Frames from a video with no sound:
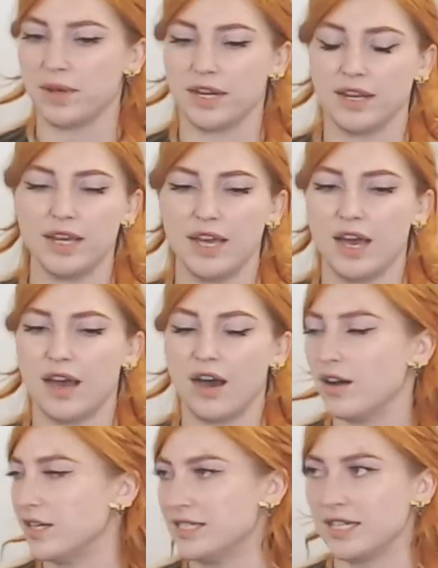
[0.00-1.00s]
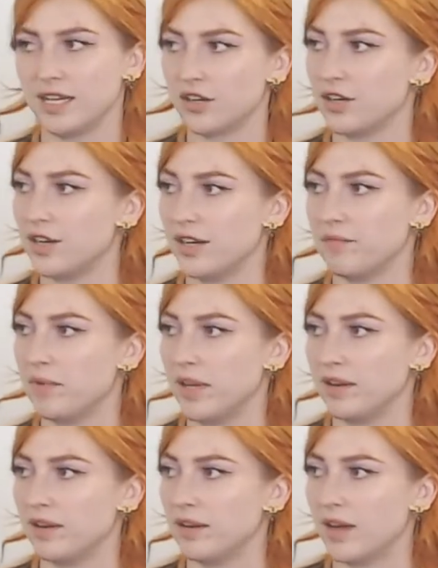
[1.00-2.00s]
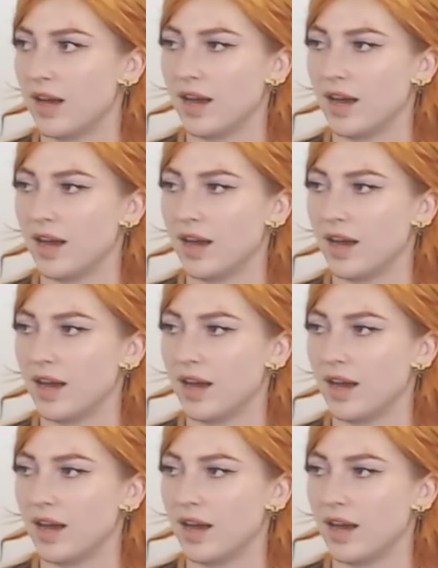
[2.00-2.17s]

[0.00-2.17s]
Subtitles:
But honestly, it couldn't have been